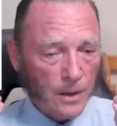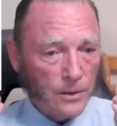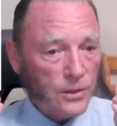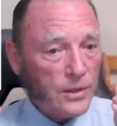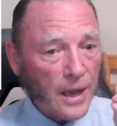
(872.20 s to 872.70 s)

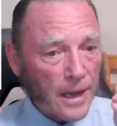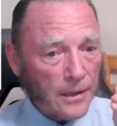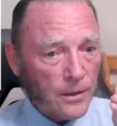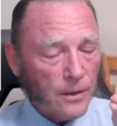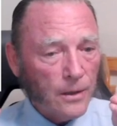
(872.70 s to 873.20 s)

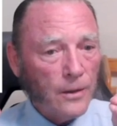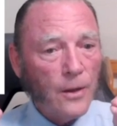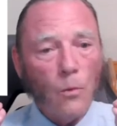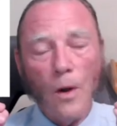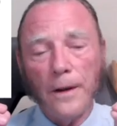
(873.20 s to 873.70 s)
state
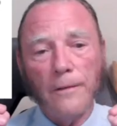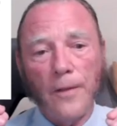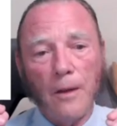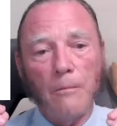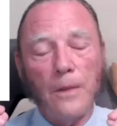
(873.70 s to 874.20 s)
that one of
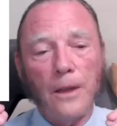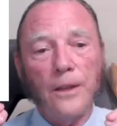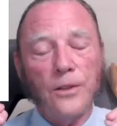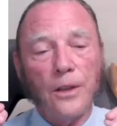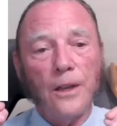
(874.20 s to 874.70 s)
them
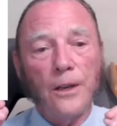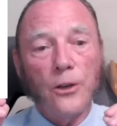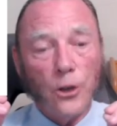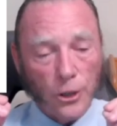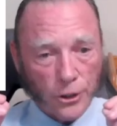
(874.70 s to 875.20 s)
is
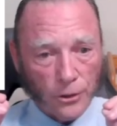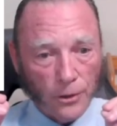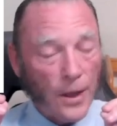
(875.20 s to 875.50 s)
inertial,